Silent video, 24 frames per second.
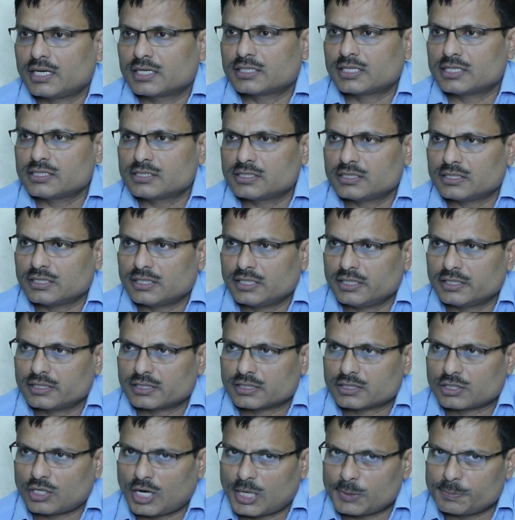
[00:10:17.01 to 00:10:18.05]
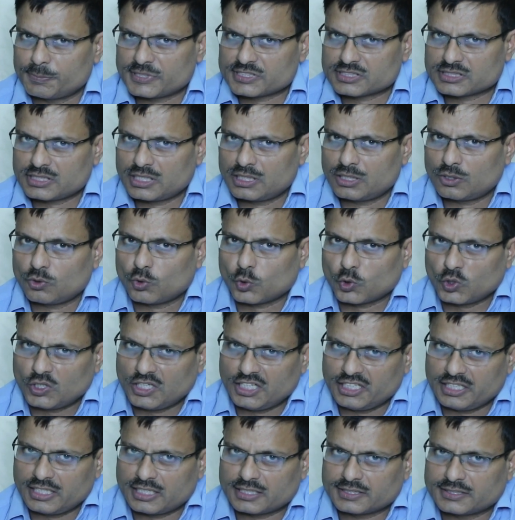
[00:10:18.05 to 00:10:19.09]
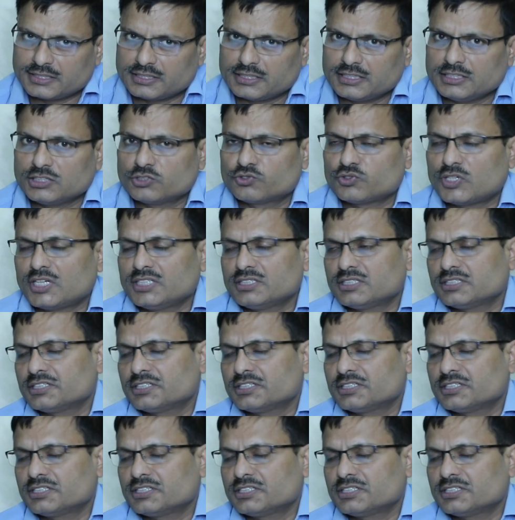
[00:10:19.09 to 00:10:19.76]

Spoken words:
done in calf muscle, only at the knee joint.